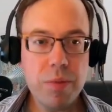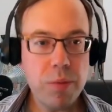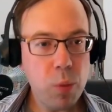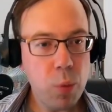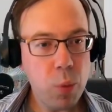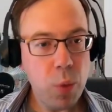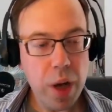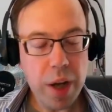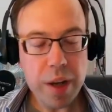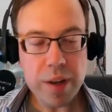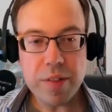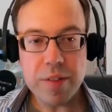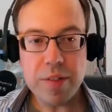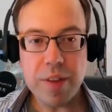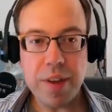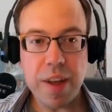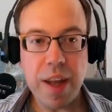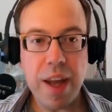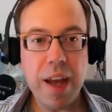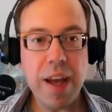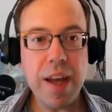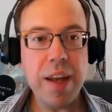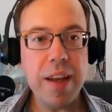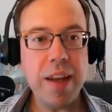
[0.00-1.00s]
works
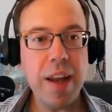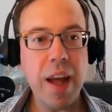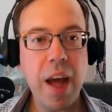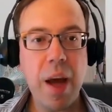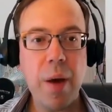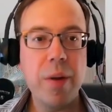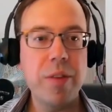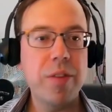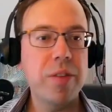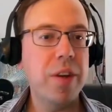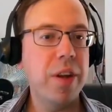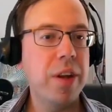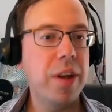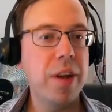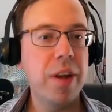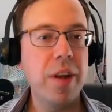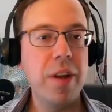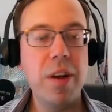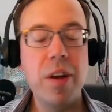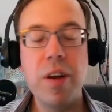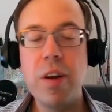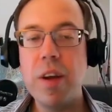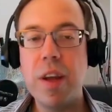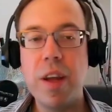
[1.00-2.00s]
today and how it's going
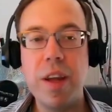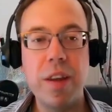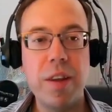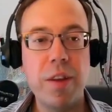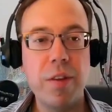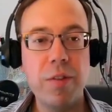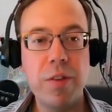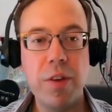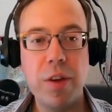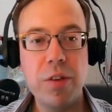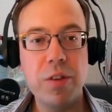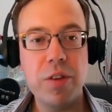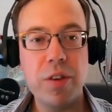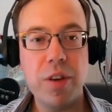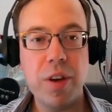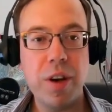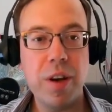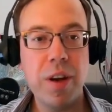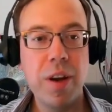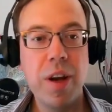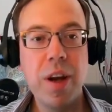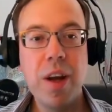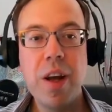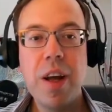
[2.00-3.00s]
to look in the future.